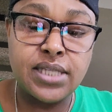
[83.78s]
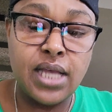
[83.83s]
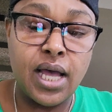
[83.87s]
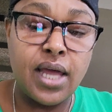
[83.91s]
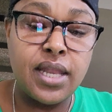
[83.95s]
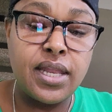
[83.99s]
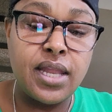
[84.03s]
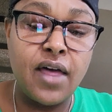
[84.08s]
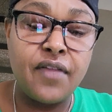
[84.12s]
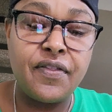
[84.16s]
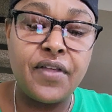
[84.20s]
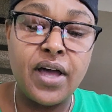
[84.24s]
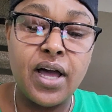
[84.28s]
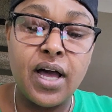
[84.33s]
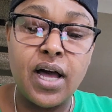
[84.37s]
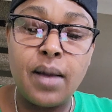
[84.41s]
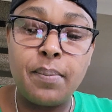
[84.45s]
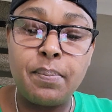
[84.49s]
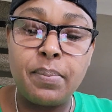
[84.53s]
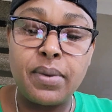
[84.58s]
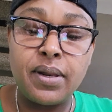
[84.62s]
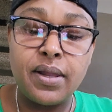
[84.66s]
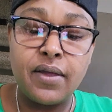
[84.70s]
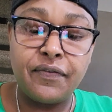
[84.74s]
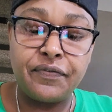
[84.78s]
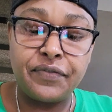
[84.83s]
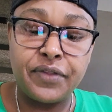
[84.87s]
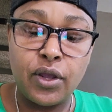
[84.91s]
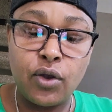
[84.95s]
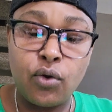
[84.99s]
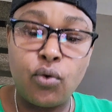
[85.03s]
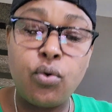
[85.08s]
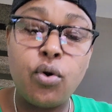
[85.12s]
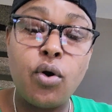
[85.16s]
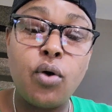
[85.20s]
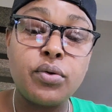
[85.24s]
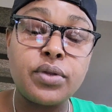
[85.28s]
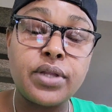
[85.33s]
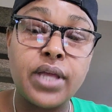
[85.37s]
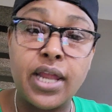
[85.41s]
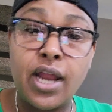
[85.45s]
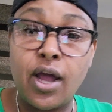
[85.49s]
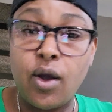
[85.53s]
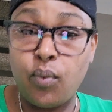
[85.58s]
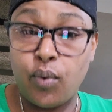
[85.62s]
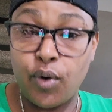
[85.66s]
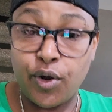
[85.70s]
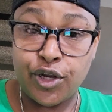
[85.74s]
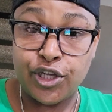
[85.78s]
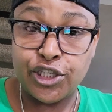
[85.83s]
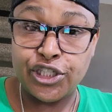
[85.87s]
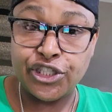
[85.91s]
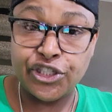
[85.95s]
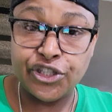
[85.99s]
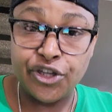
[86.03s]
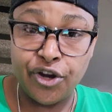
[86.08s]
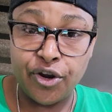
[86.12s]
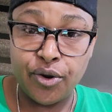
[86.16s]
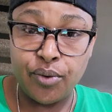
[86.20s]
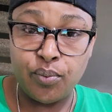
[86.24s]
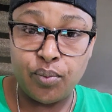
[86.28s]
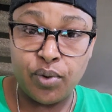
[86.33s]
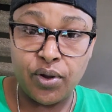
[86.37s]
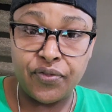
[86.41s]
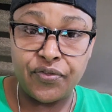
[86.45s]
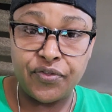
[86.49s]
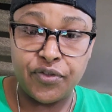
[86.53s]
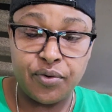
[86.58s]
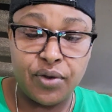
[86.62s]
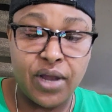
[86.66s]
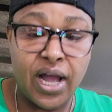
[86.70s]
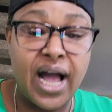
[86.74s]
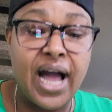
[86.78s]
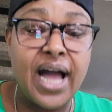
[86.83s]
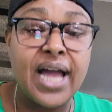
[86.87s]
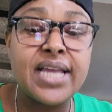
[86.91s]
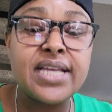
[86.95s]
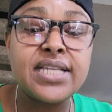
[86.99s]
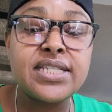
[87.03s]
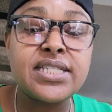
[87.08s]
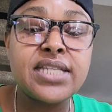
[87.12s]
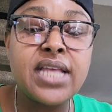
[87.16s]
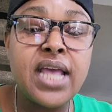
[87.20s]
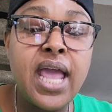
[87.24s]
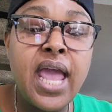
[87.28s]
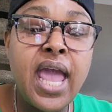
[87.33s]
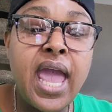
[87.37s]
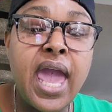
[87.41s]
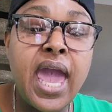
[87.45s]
another uplifting quote that I want to share with you guys.